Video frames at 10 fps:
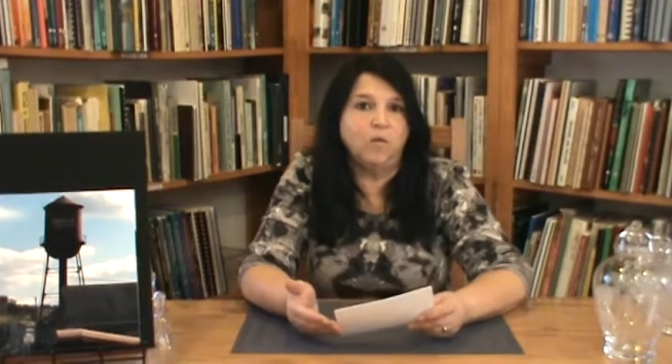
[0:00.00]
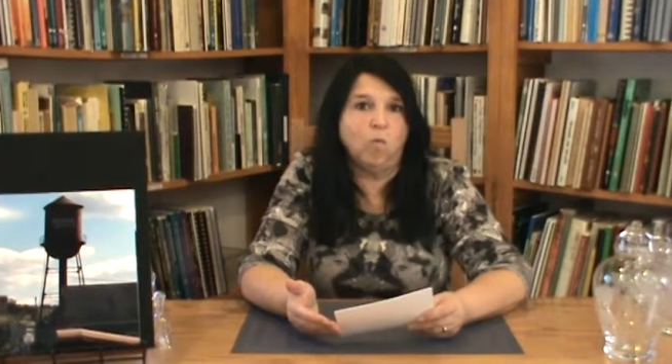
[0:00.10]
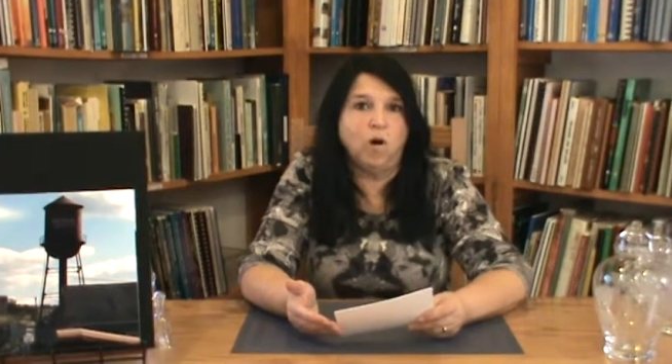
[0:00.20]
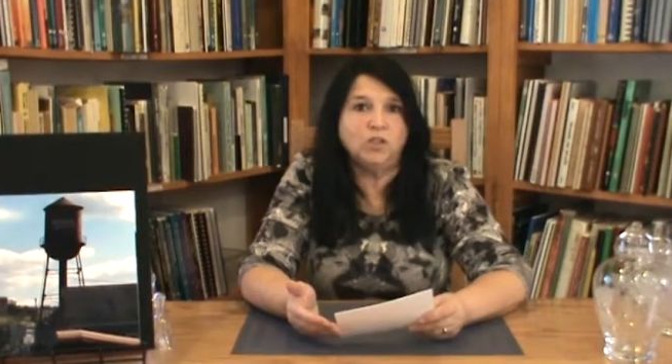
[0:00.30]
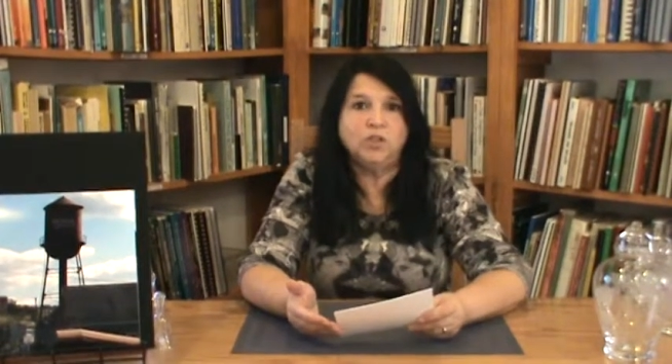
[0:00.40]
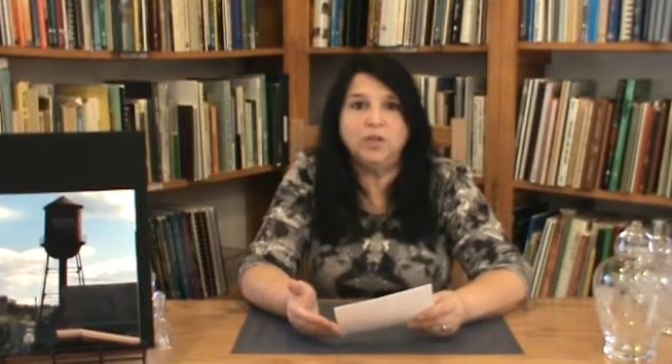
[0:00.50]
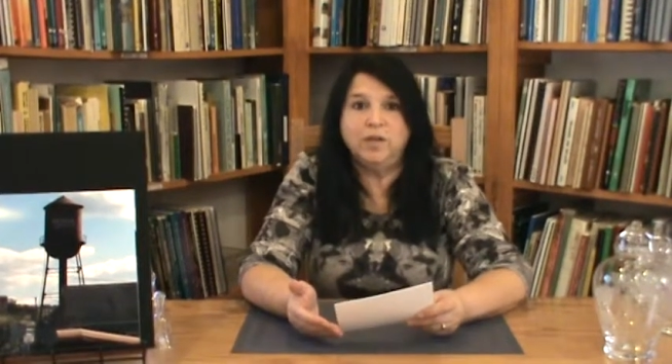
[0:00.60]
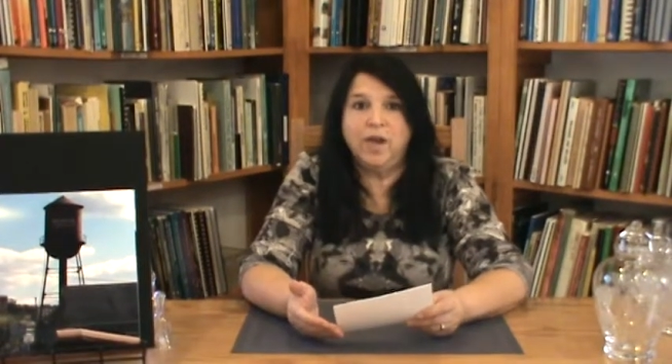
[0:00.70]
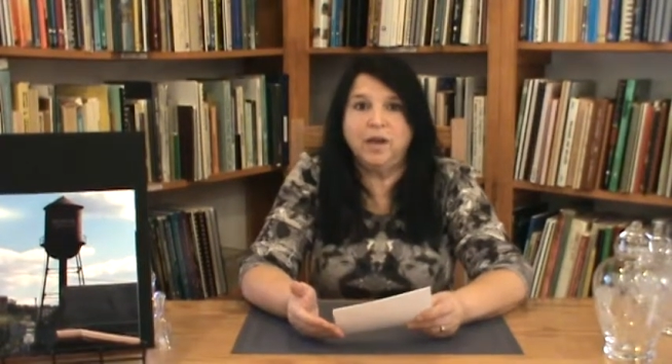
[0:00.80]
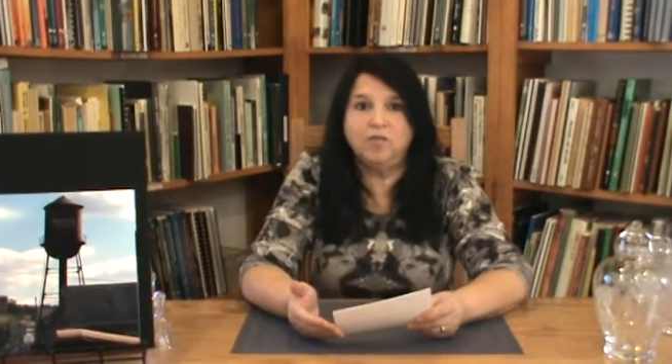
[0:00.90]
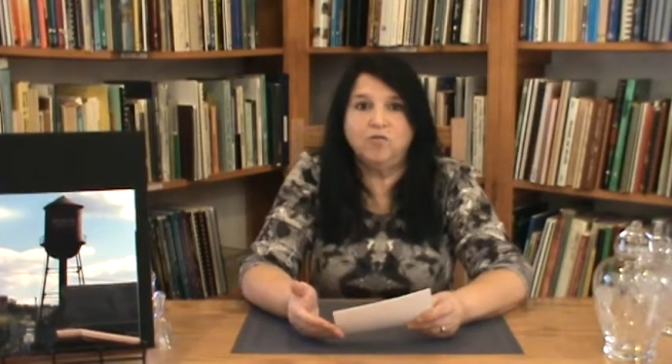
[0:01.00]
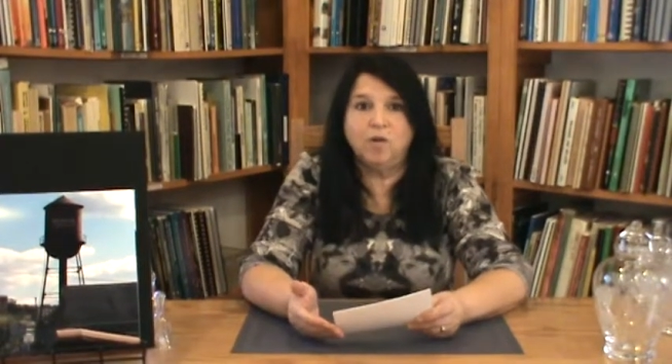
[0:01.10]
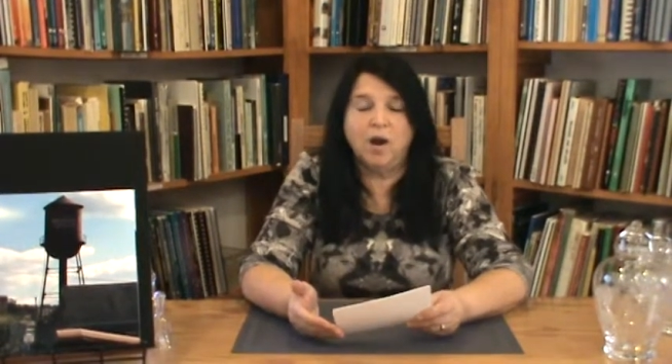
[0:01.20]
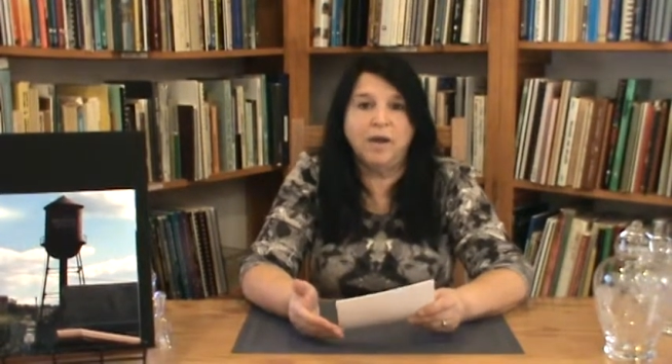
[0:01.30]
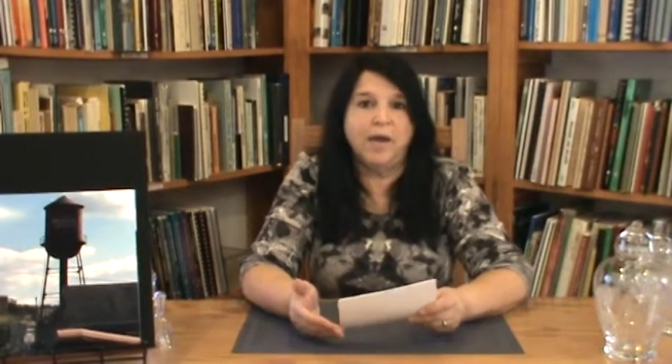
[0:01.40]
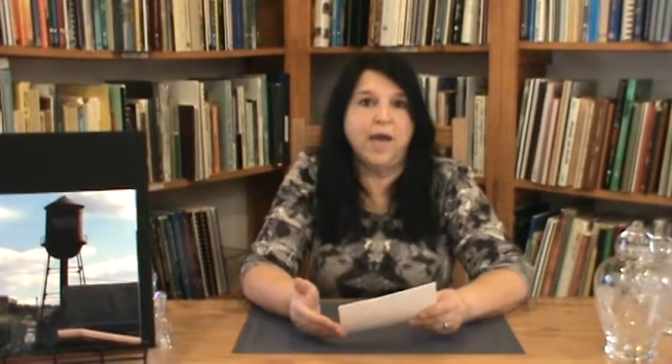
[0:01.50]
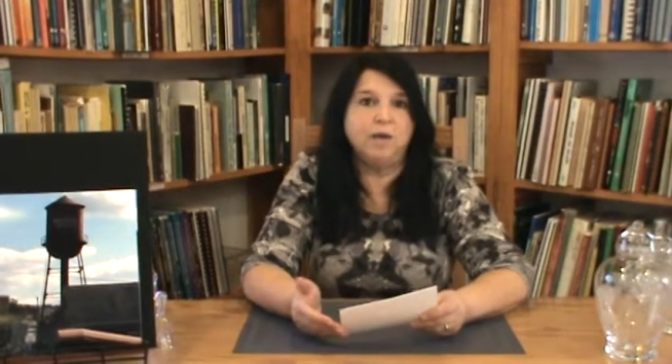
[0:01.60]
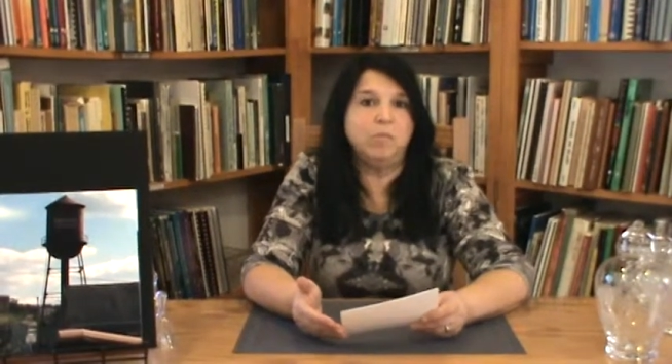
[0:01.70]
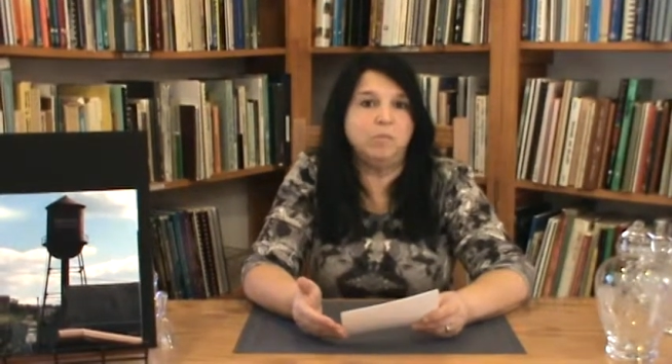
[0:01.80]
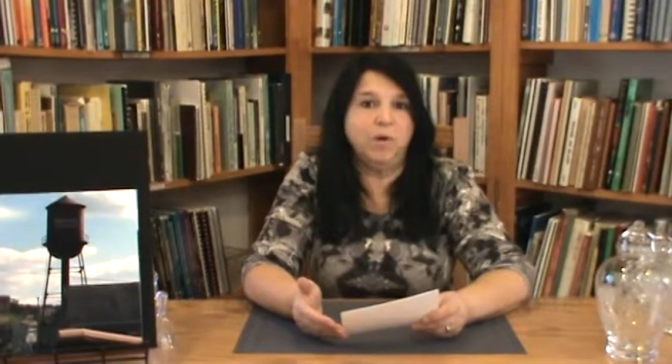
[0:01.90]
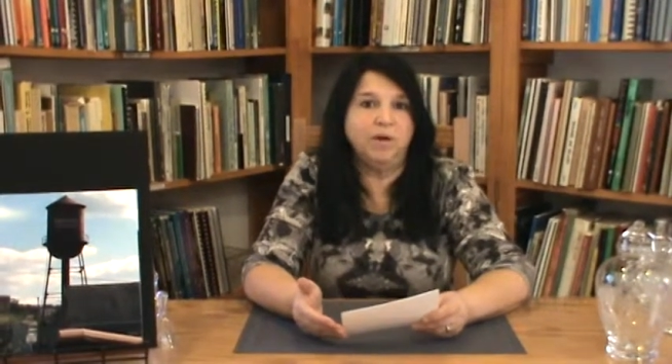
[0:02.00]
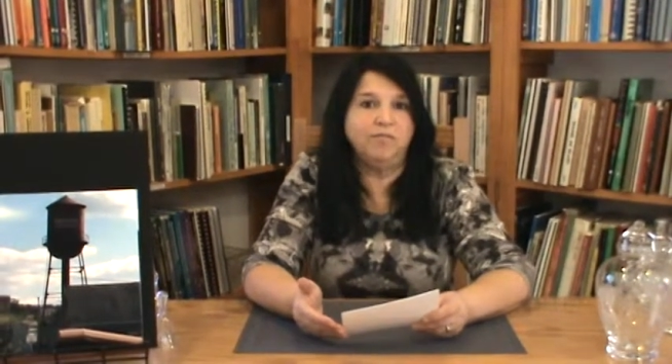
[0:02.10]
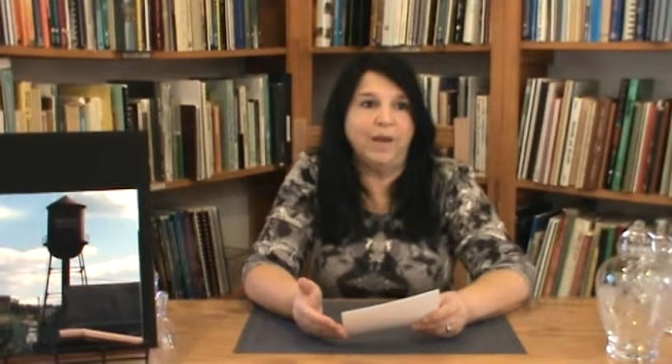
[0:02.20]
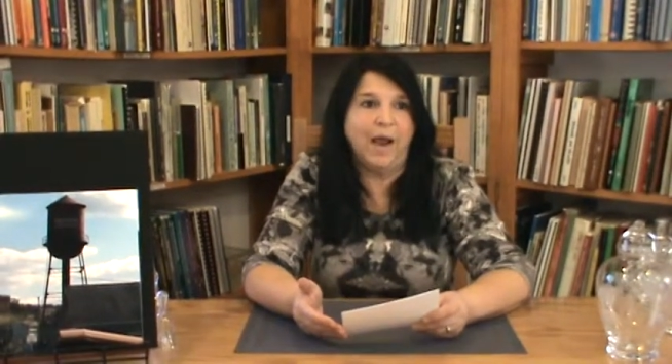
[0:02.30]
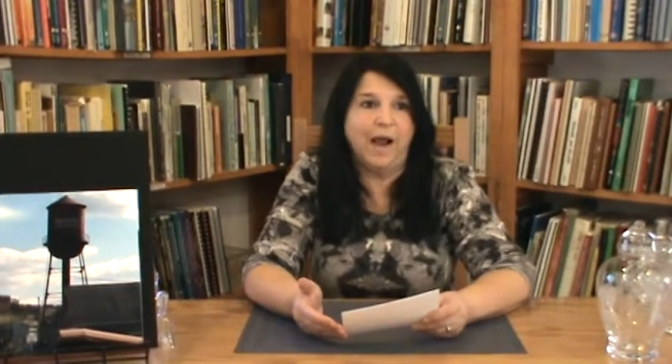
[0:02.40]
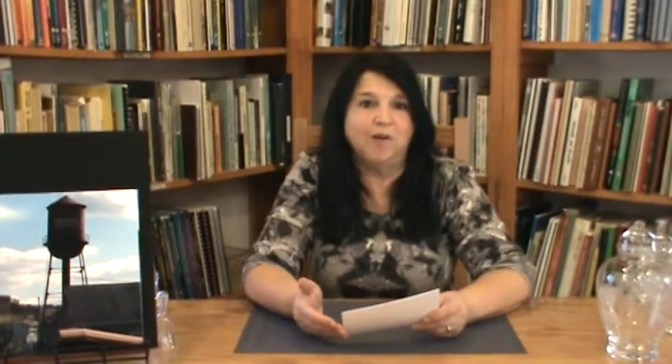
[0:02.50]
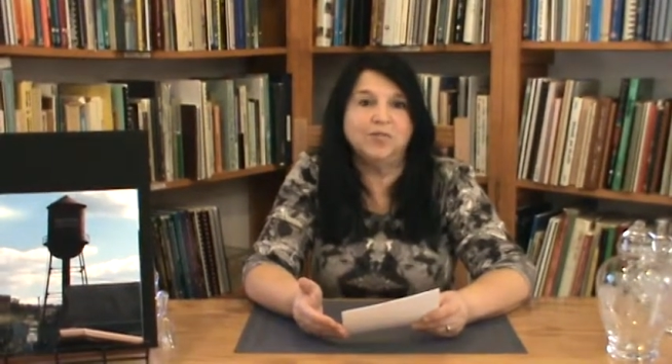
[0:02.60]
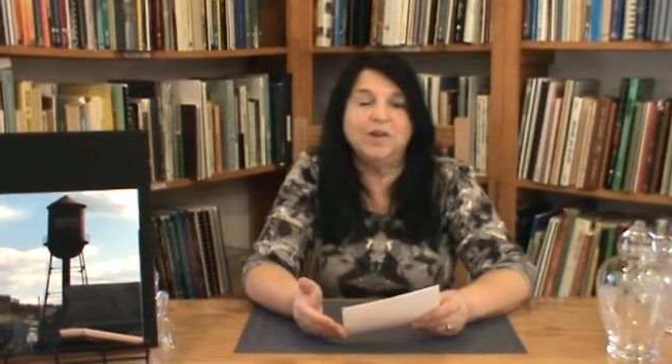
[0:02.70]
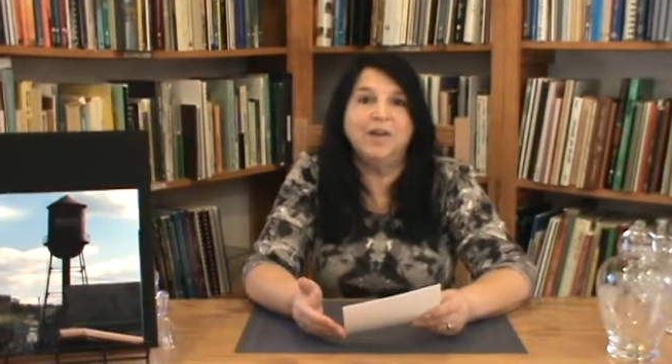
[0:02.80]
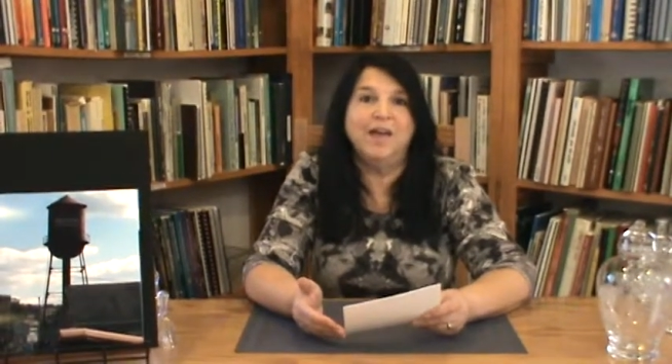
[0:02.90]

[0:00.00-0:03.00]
to wash it and you had to dry it. It had to be buffed out